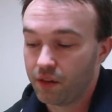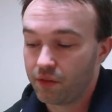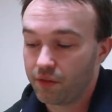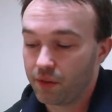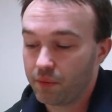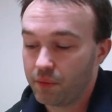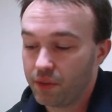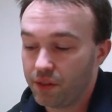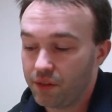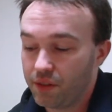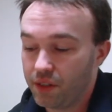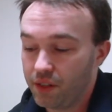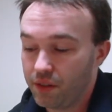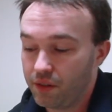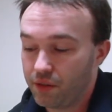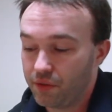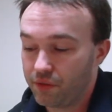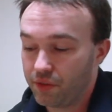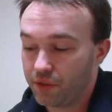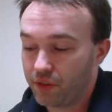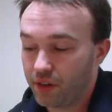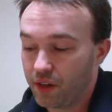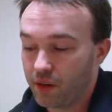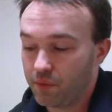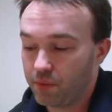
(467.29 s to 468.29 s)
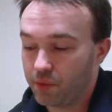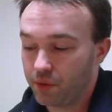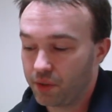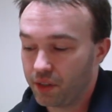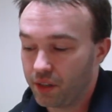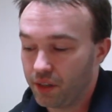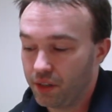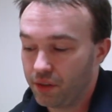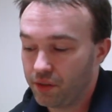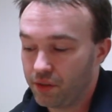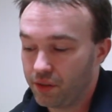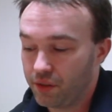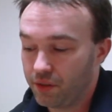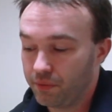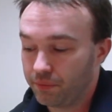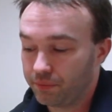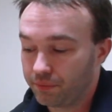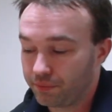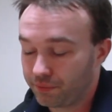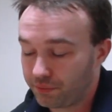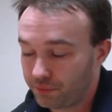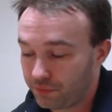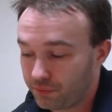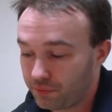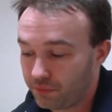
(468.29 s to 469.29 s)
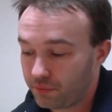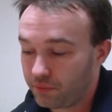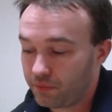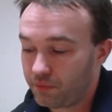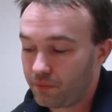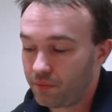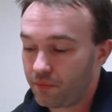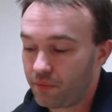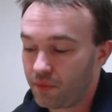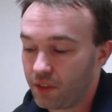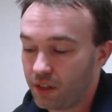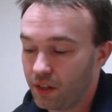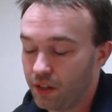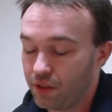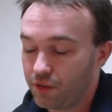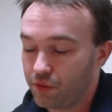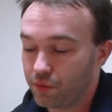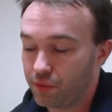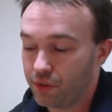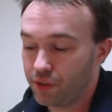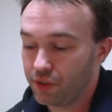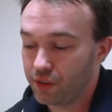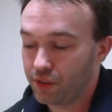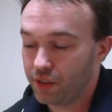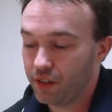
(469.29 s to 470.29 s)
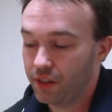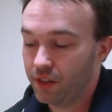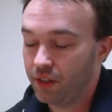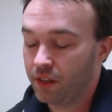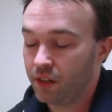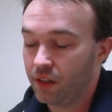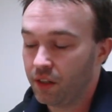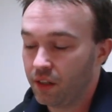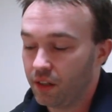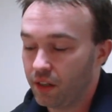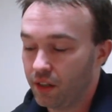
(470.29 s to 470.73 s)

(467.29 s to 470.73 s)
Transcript: From the date of your application, as we say,